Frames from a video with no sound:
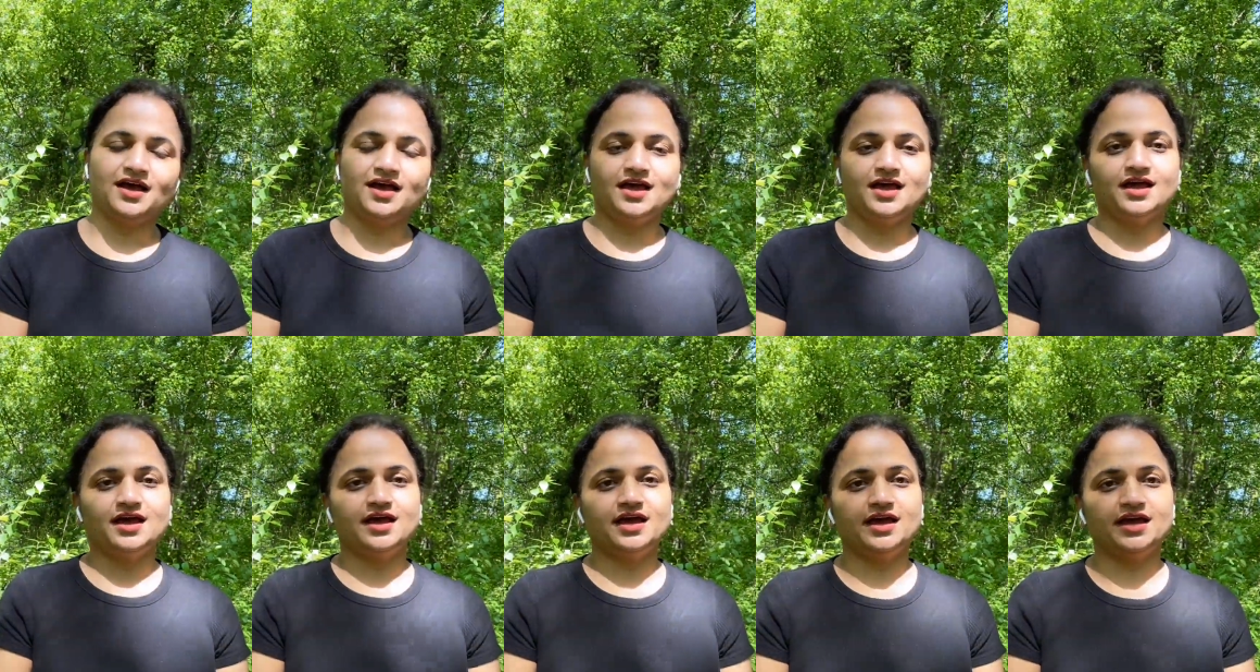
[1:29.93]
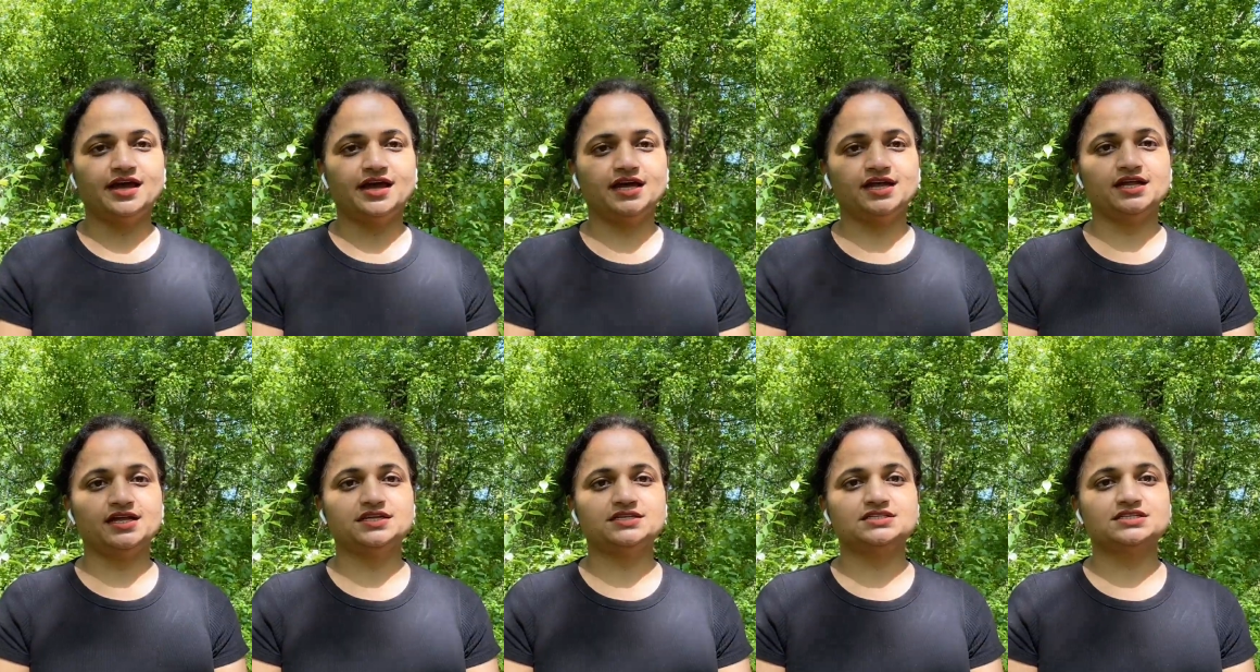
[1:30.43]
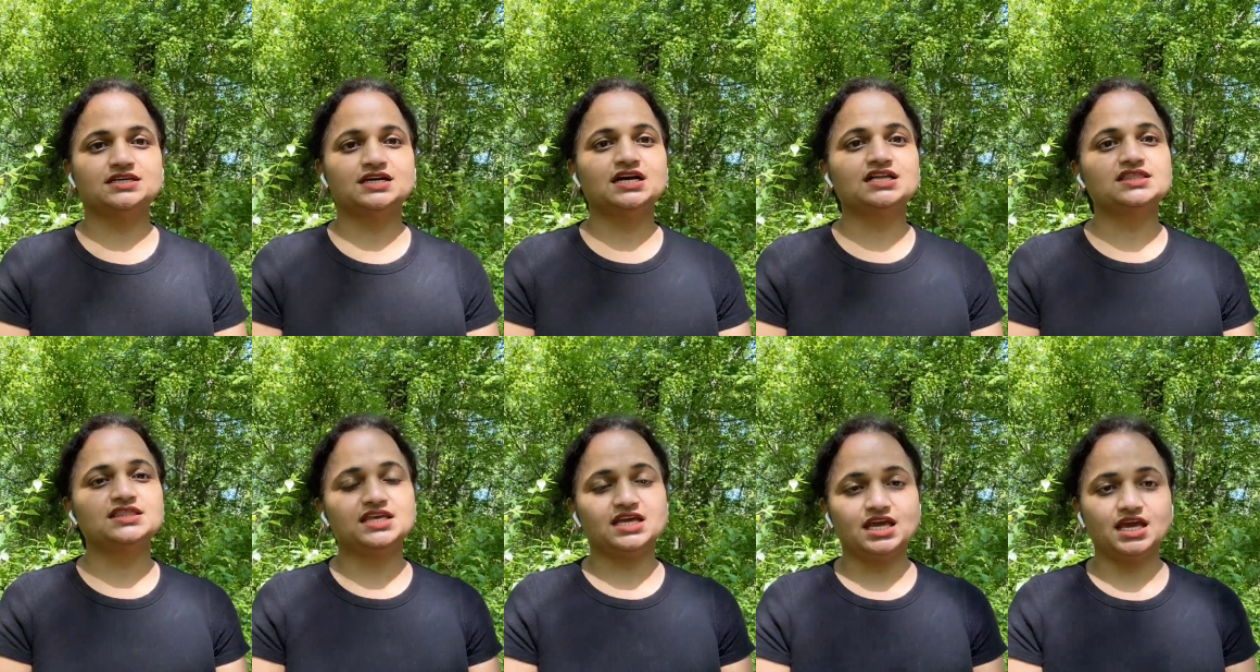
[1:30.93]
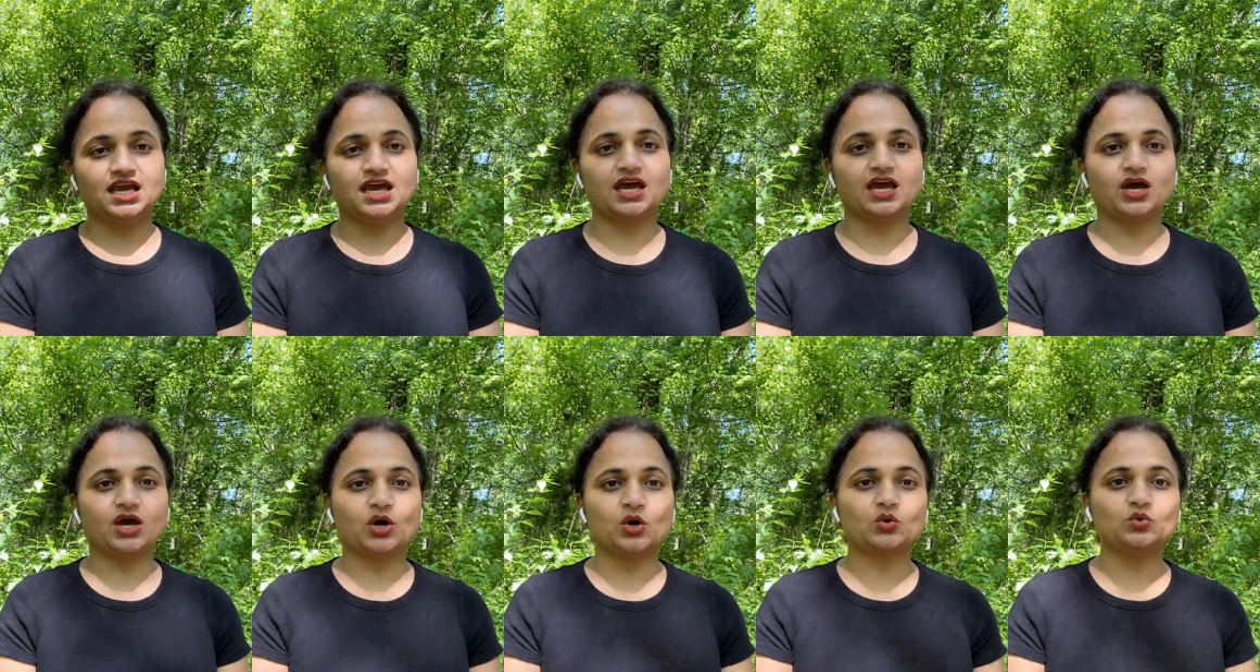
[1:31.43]
and they
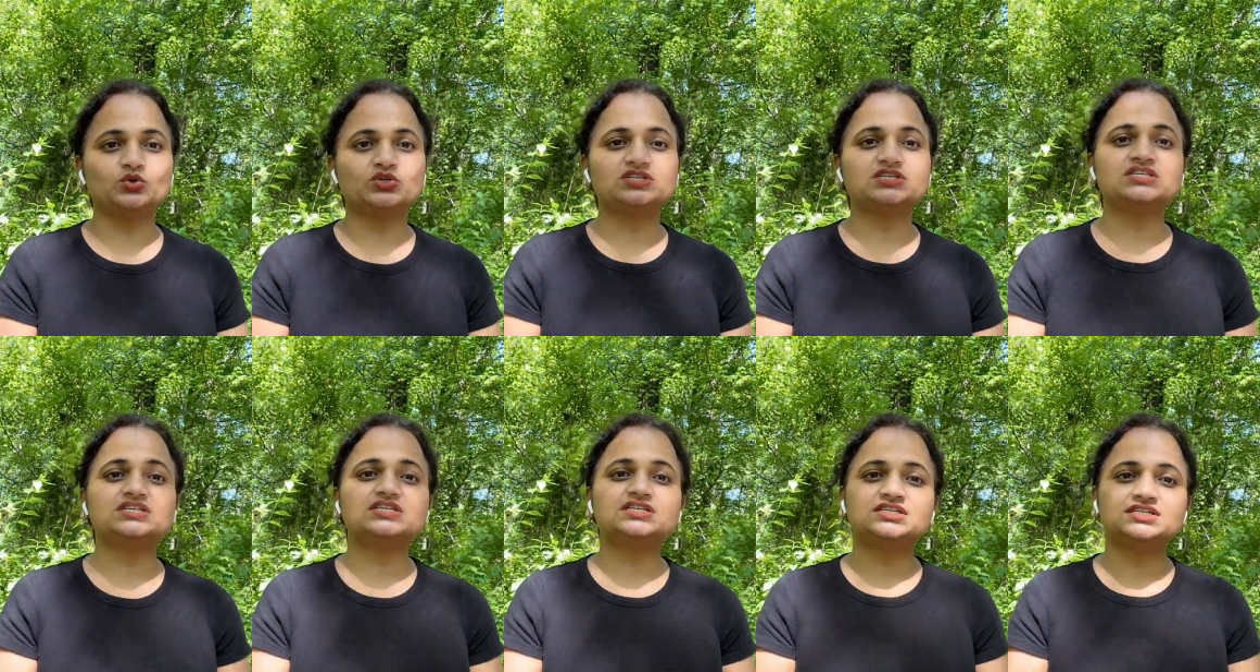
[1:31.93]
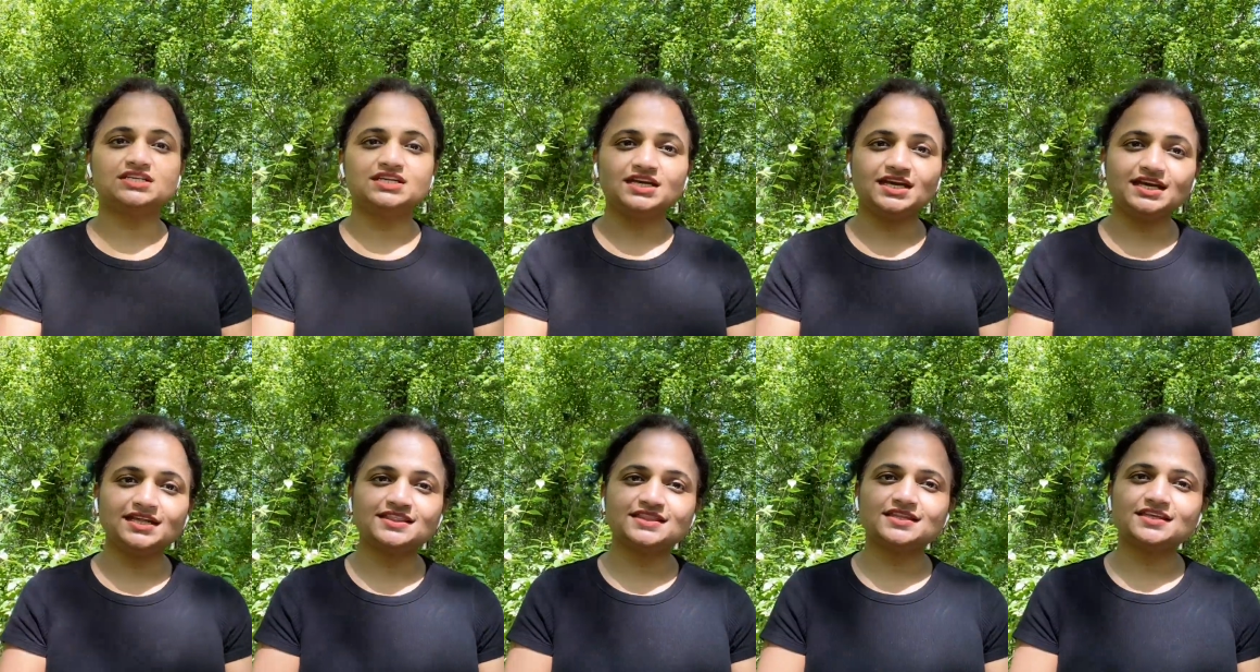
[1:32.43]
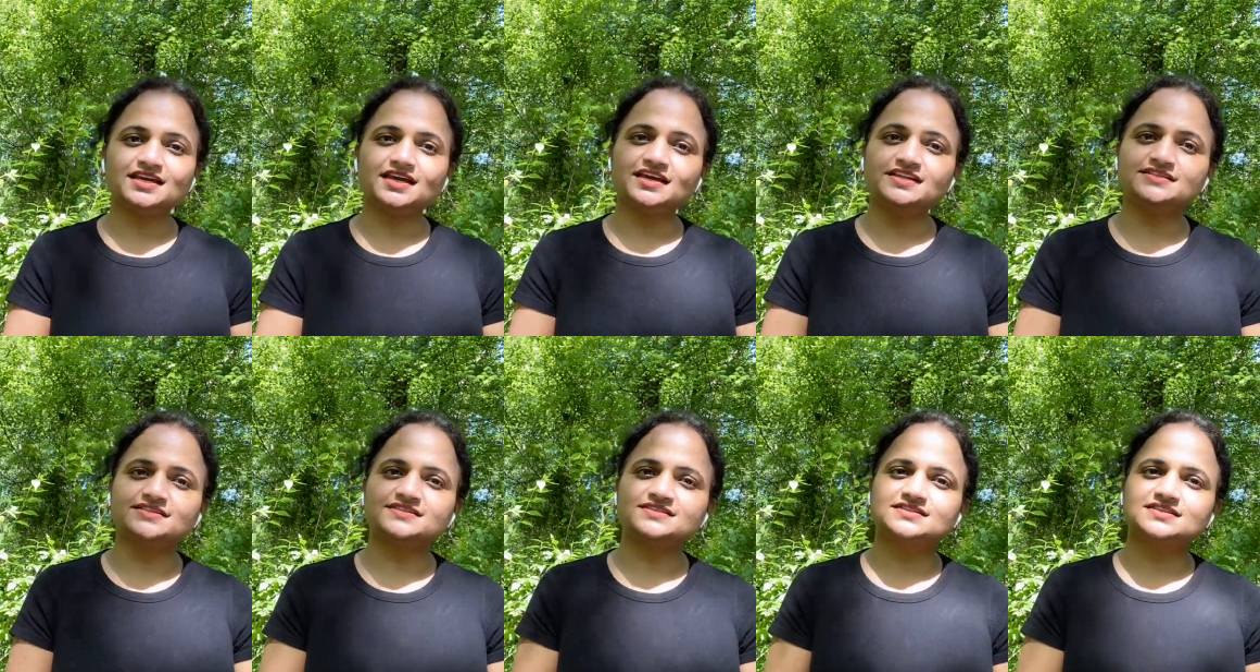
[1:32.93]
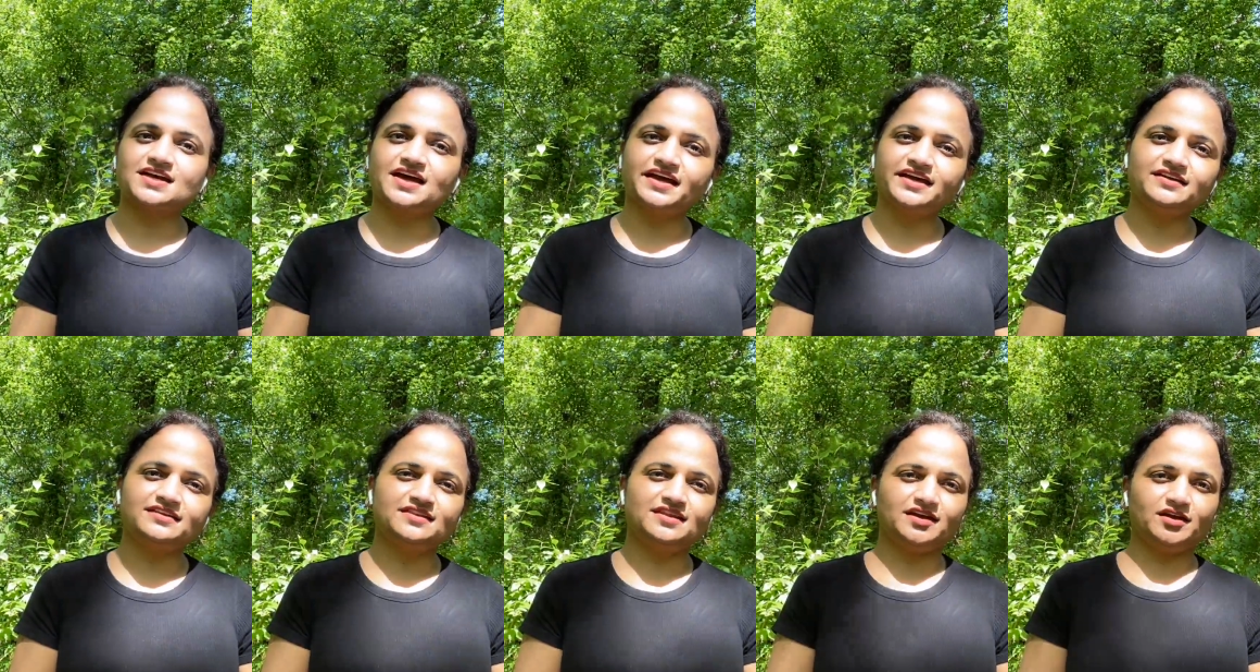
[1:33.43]
have teeth
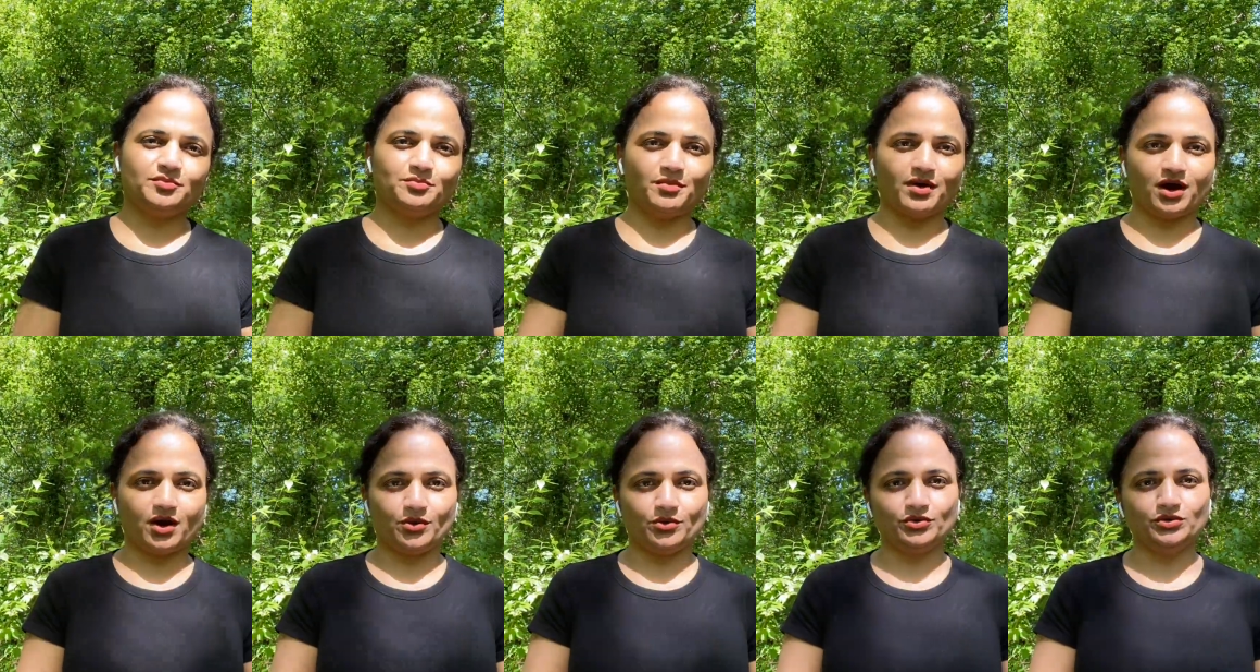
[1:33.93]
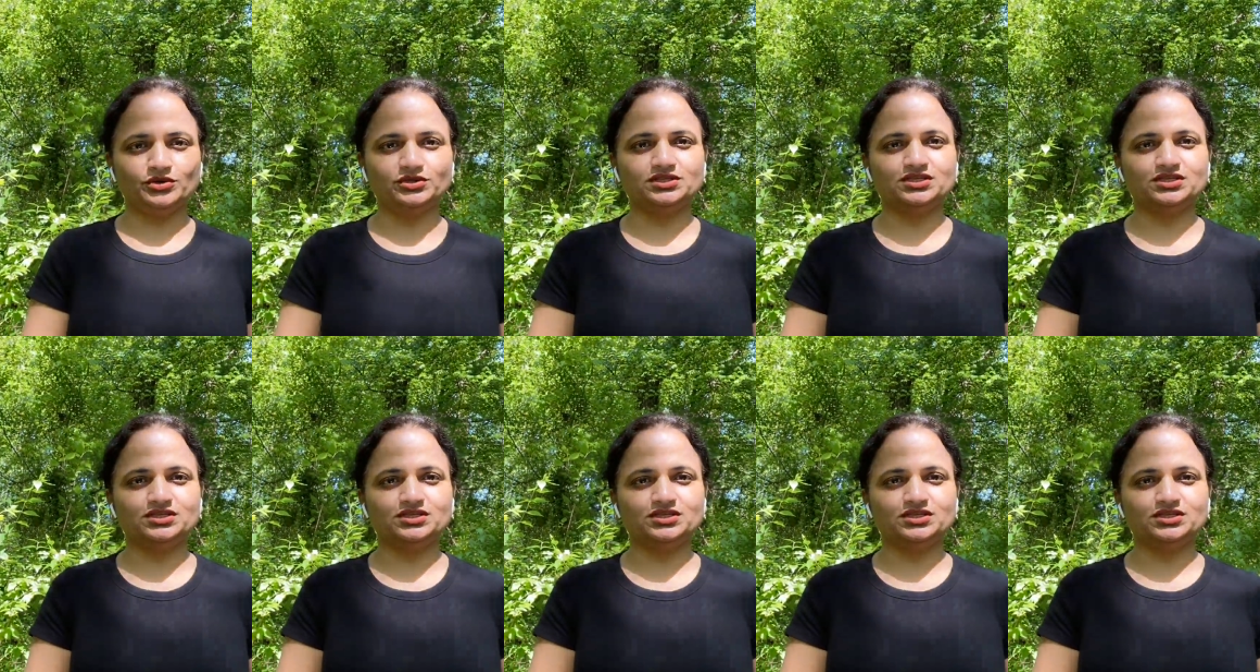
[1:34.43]
inside their mouth